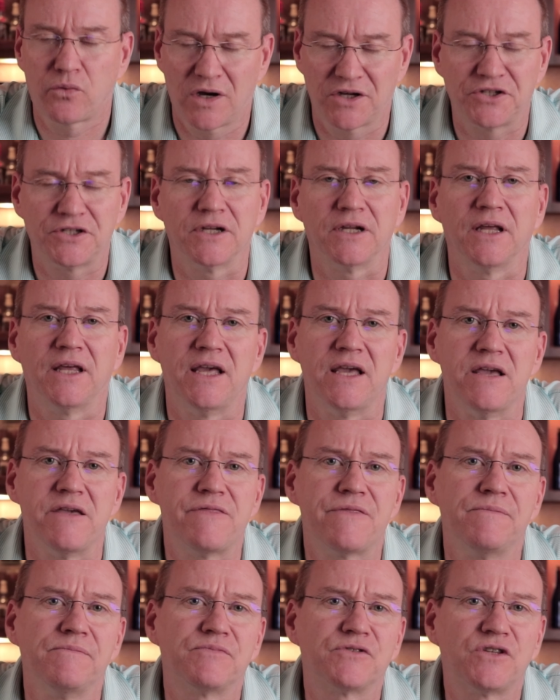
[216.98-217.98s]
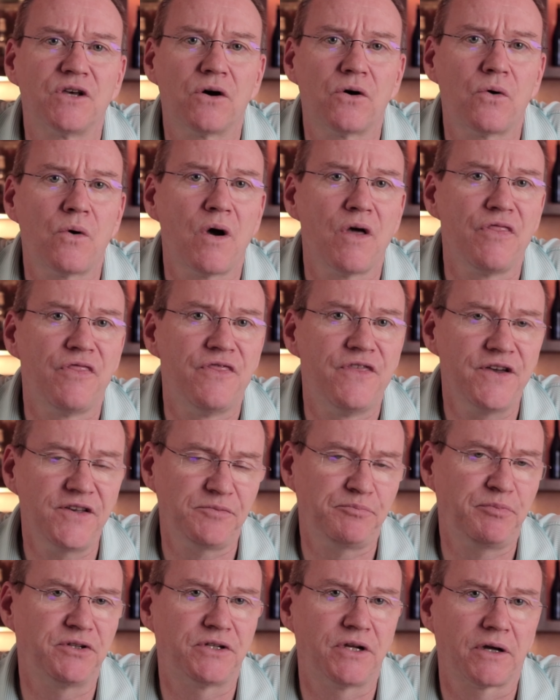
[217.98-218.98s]
question, Key. So
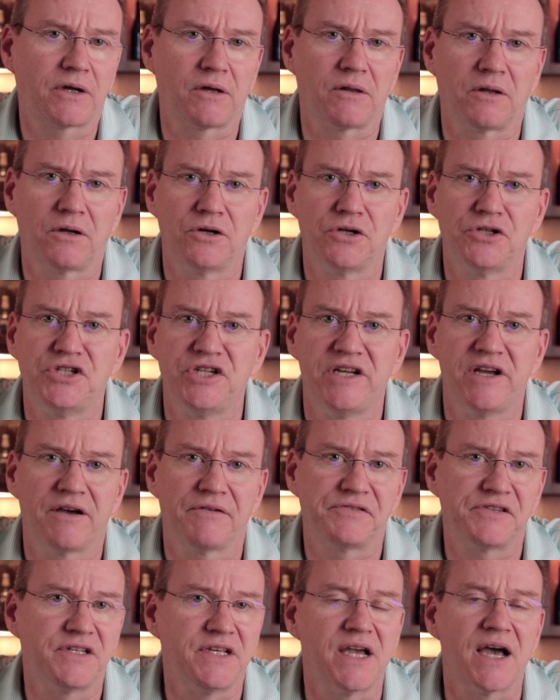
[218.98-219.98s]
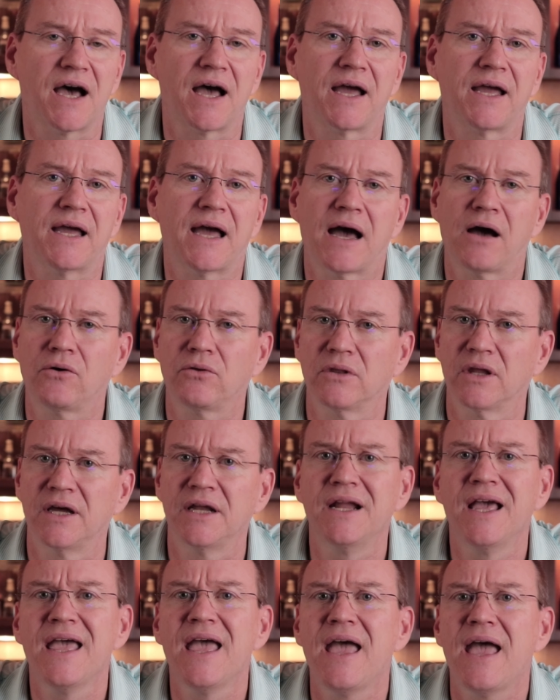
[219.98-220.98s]
this particular GFCI
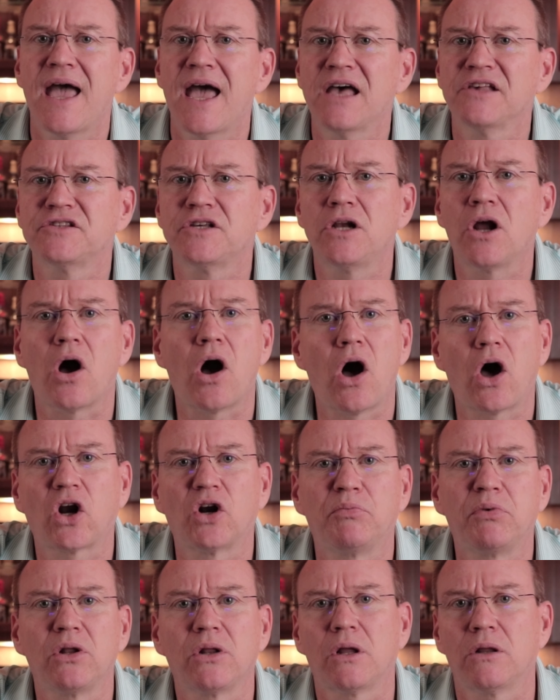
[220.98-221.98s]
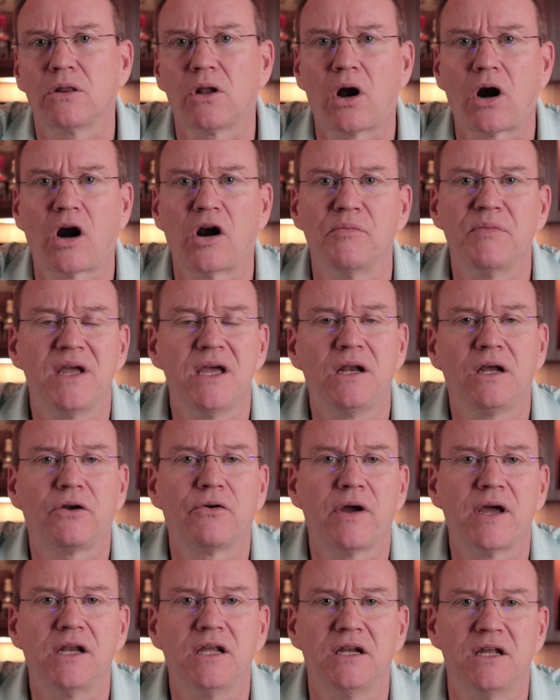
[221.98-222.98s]
outlet has an audible alarm
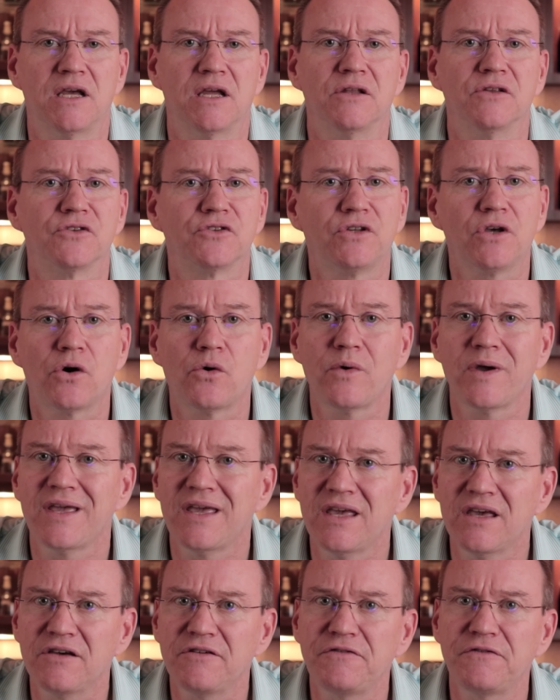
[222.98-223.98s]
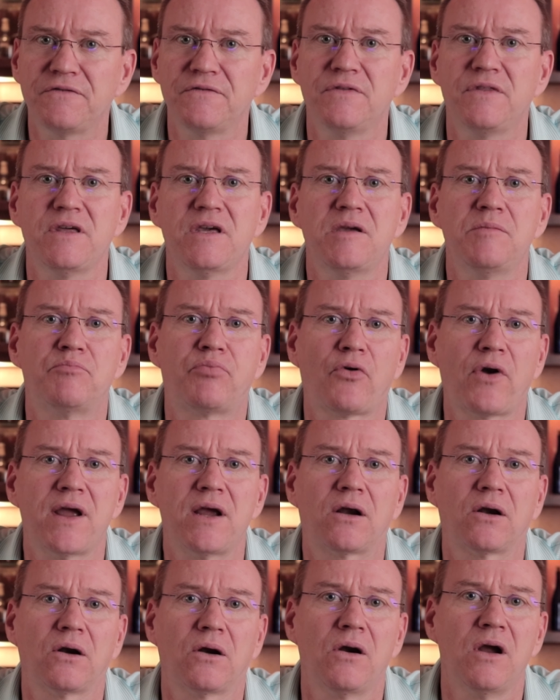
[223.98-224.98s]
integrated in. So if the
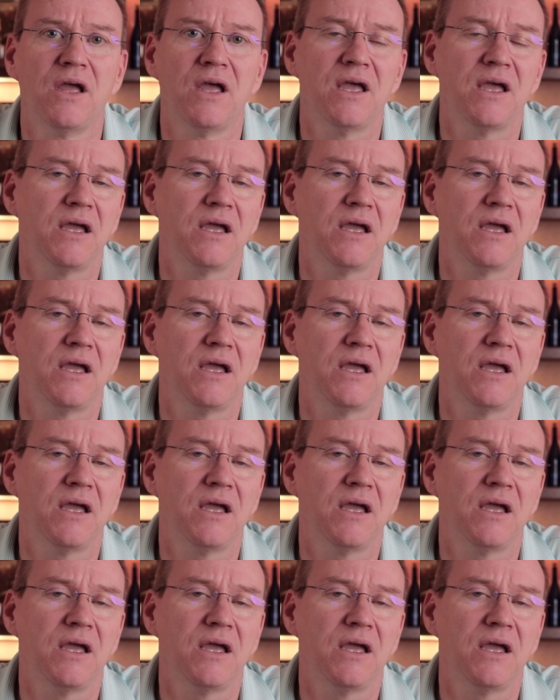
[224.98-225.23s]
breaker